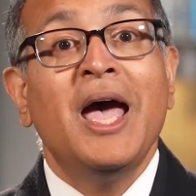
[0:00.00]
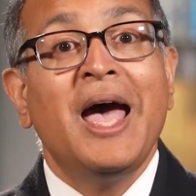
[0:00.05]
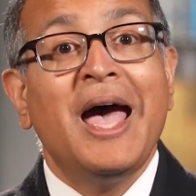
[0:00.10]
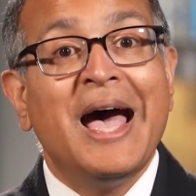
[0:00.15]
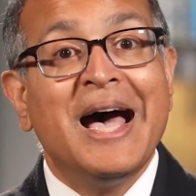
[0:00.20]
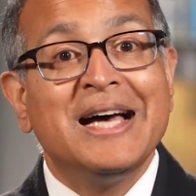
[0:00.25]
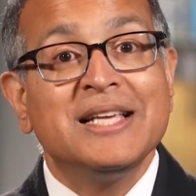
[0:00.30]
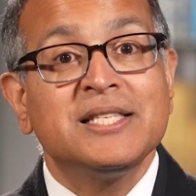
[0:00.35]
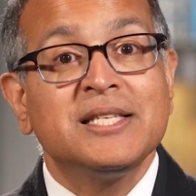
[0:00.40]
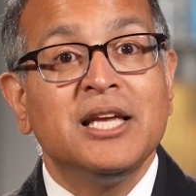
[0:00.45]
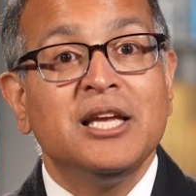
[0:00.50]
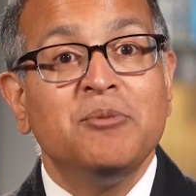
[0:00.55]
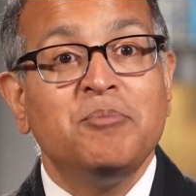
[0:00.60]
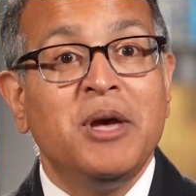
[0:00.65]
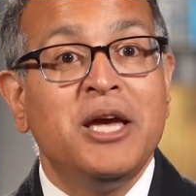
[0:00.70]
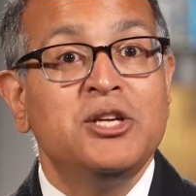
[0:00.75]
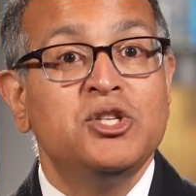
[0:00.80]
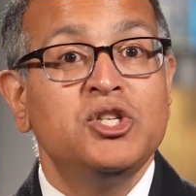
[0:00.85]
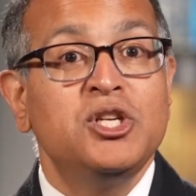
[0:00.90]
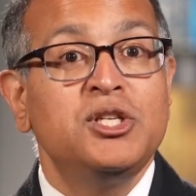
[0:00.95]
asking
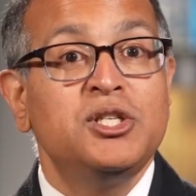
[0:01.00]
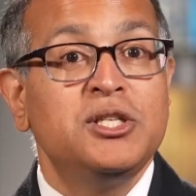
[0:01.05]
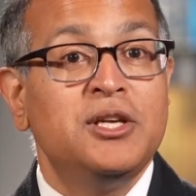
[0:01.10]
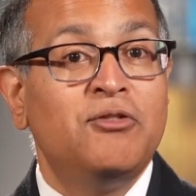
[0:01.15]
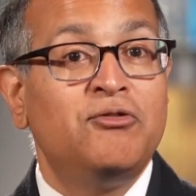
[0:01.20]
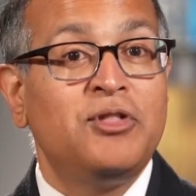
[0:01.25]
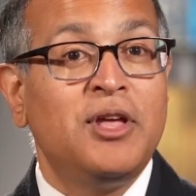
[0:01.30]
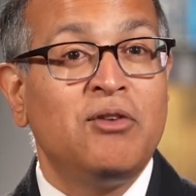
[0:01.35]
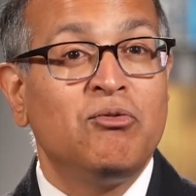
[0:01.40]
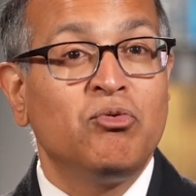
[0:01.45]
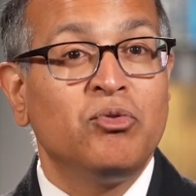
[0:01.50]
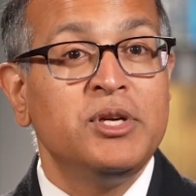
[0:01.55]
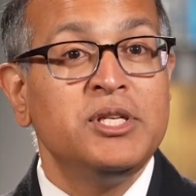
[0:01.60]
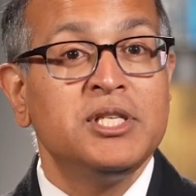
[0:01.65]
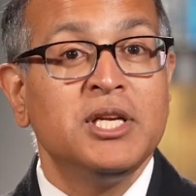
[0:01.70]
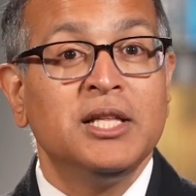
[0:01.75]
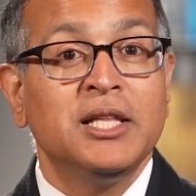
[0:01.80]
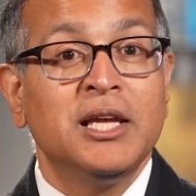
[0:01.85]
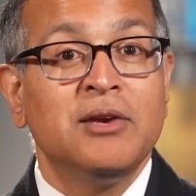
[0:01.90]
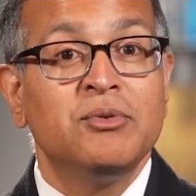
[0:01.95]
patients if they've
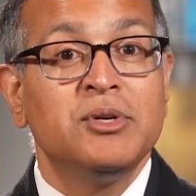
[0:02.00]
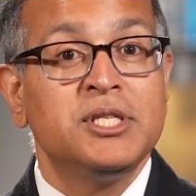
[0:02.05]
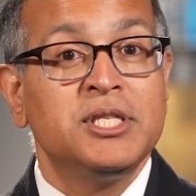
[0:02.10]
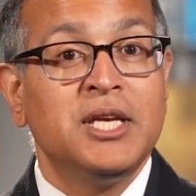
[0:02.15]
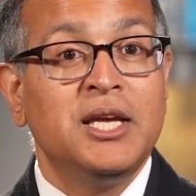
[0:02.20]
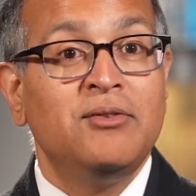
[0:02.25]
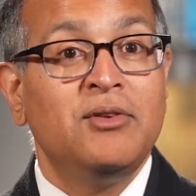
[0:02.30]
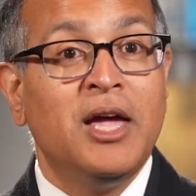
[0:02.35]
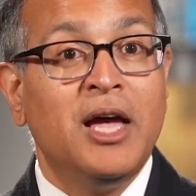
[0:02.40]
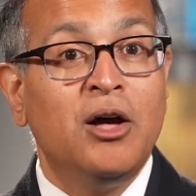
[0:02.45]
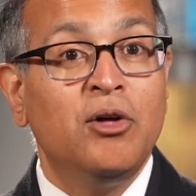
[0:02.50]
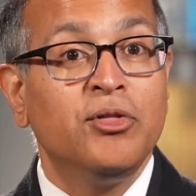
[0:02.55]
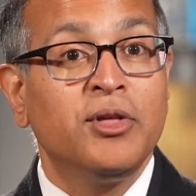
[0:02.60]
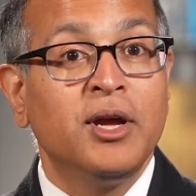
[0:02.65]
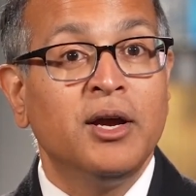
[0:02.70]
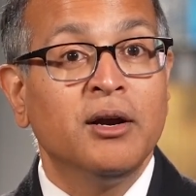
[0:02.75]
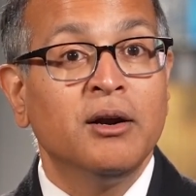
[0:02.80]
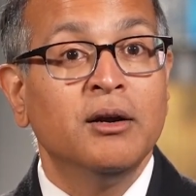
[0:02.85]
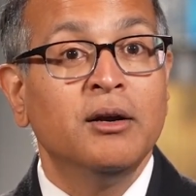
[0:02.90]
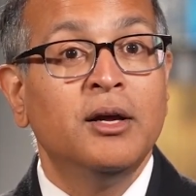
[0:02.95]
recently received health
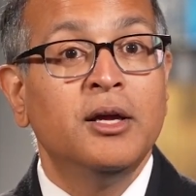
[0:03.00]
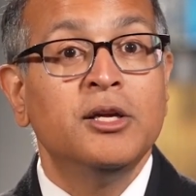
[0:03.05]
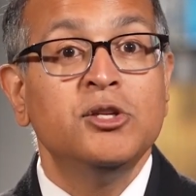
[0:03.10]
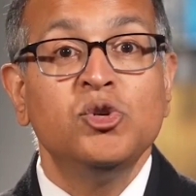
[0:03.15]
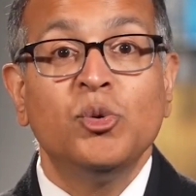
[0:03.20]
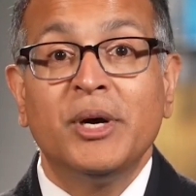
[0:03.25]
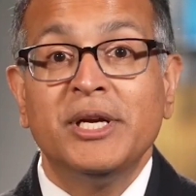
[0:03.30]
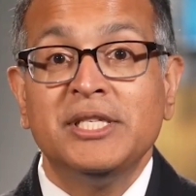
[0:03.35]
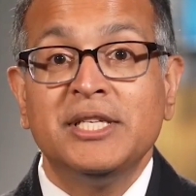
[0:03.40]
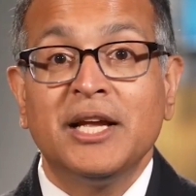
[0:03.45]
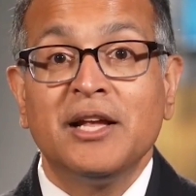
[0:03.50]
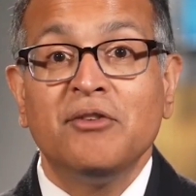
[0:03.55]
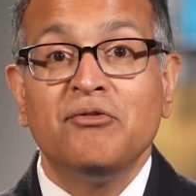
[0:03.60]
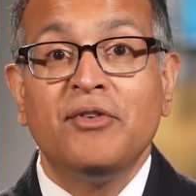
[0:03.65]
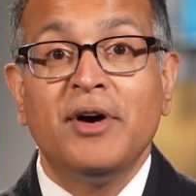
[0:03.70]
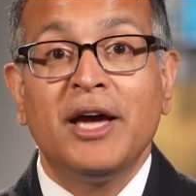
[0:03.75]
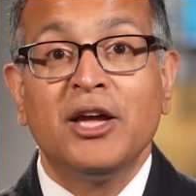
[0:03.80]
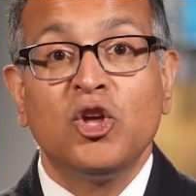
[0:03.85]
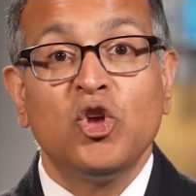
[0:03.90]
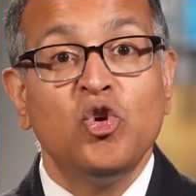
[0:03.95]
care to
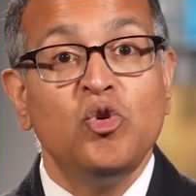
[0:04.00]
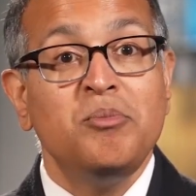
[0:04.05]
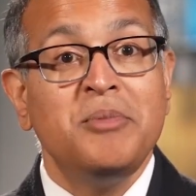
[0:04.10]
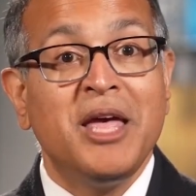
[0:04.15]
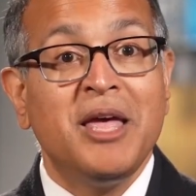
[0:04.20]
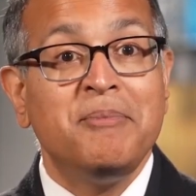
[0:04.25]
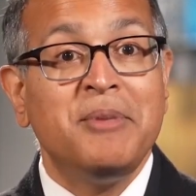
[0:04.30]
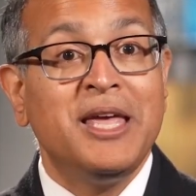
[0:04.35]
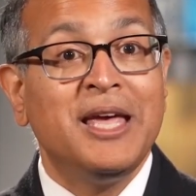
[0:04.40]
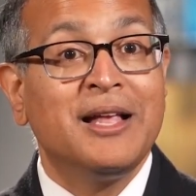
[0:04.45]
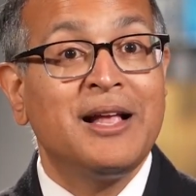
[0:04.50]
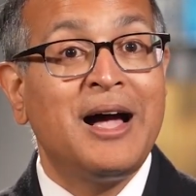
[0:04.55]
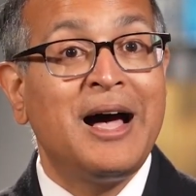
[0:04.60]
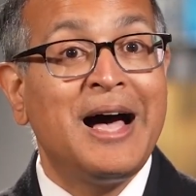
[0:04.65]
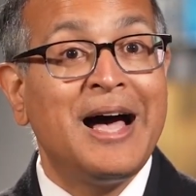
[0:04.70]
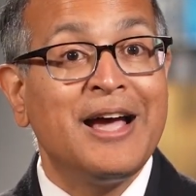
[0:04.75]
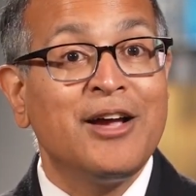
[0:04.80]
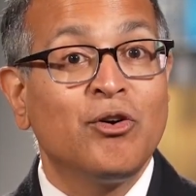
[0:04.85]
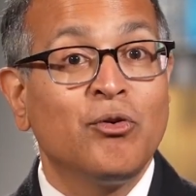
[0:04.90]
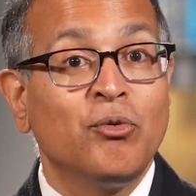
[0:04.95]
identify who may be at
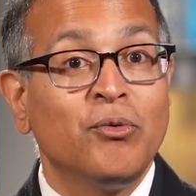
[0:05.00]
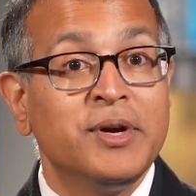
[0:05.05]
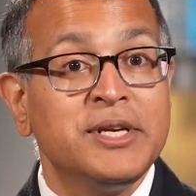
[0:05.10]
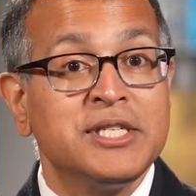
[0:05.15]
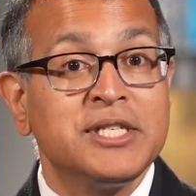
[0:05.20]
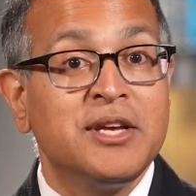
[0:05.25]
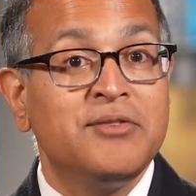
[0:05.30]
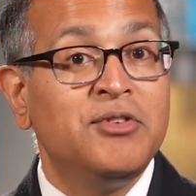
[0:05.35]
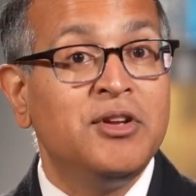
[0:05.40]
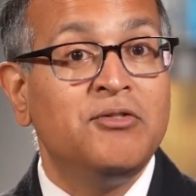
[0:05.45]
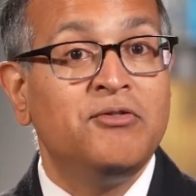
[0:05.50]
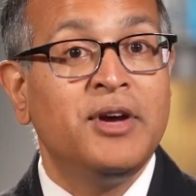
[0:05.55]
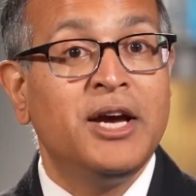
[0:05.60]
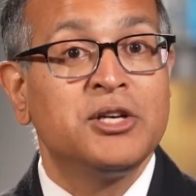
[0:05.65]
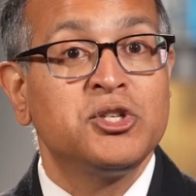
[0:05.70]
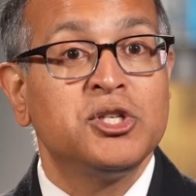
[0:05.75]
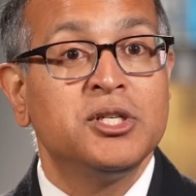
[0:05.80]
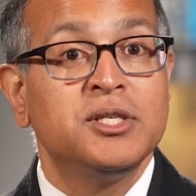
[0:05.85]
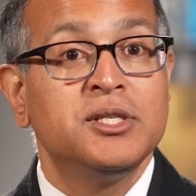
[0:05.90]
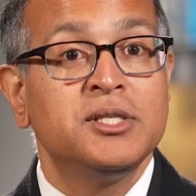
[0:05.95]
higher risk of
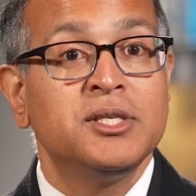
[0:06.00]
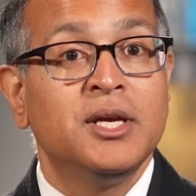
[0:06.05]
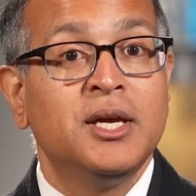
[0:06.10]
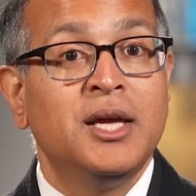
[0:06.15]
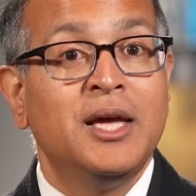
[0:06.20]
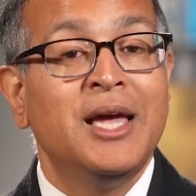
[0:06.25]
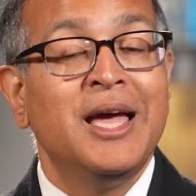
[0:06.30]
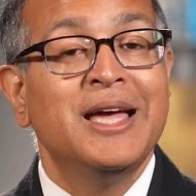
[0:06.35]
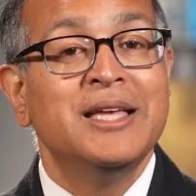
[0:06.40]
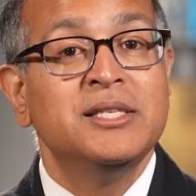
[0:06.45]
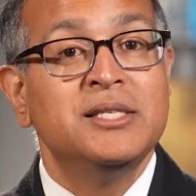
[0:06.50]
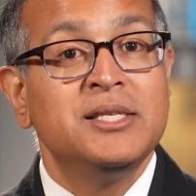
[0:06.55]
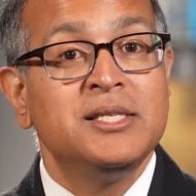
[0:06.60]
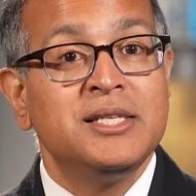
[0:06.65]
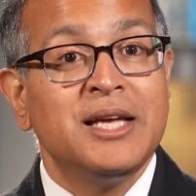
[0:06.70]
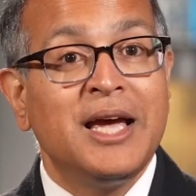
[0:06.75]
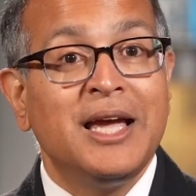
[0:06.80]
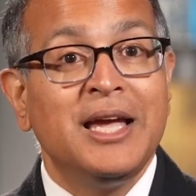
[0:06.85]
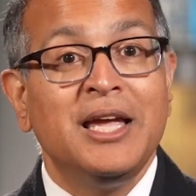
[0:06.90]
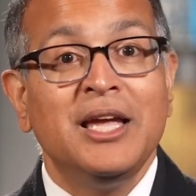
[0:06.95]
infections, and
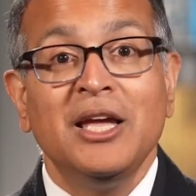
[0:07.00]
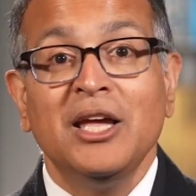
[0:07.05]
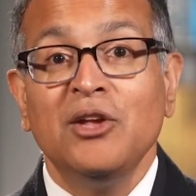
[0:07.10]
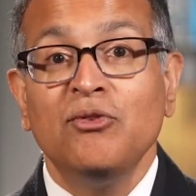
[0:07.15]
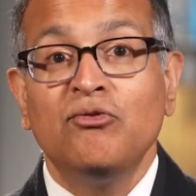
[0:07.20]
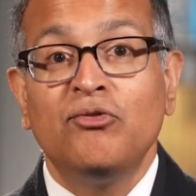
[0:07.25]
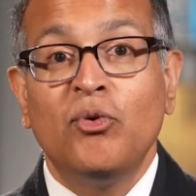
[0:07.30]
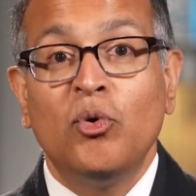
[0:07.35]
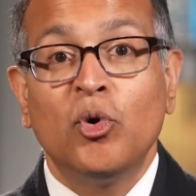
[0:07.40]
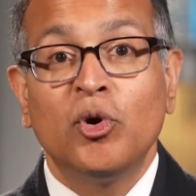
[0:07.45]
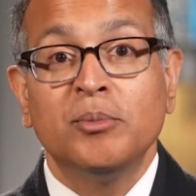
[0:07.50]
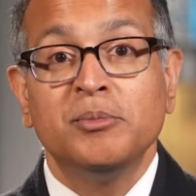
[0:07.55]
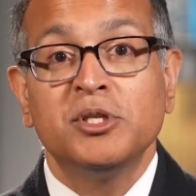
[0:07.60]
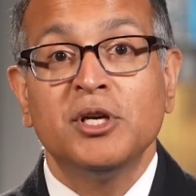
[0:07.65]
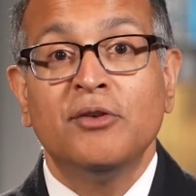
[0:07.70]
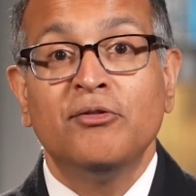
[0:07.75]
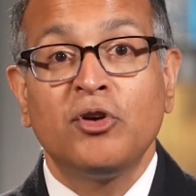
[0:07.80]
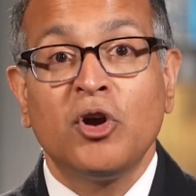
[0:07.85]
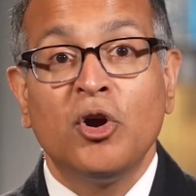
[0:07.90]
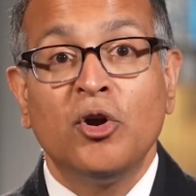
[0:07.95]
staying informed
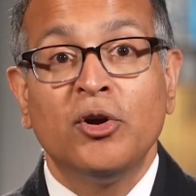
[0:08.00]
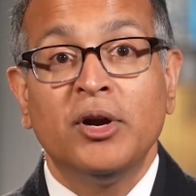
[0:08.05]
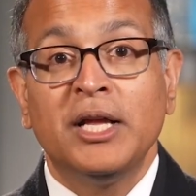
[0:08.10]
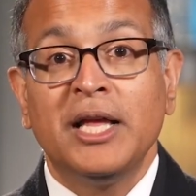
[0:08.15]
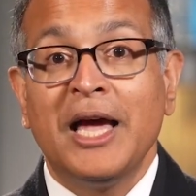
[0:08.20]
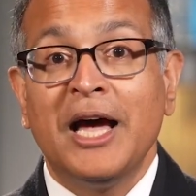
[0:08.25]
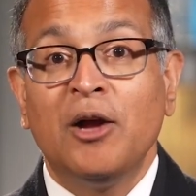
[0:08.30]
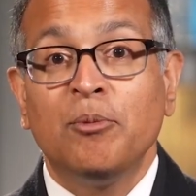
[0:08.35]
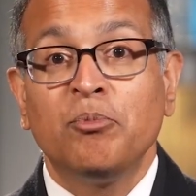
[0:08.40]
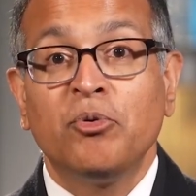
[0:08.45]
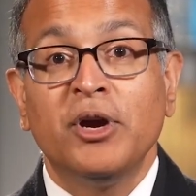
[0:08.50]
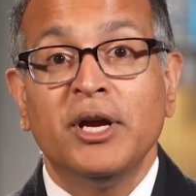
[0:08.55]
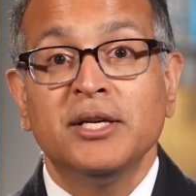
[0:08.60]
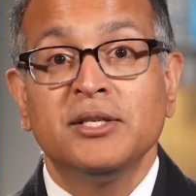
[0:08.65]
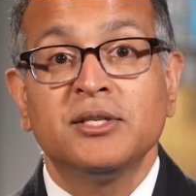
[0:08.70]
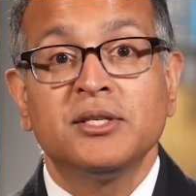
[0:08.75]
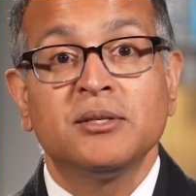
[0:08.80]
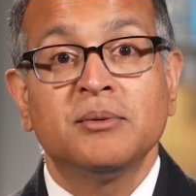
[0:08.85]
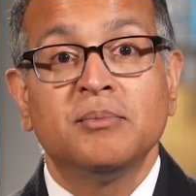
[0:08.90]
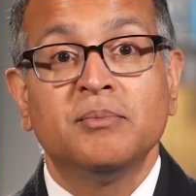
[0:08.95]
of current
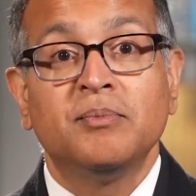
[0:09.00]
outbreaks.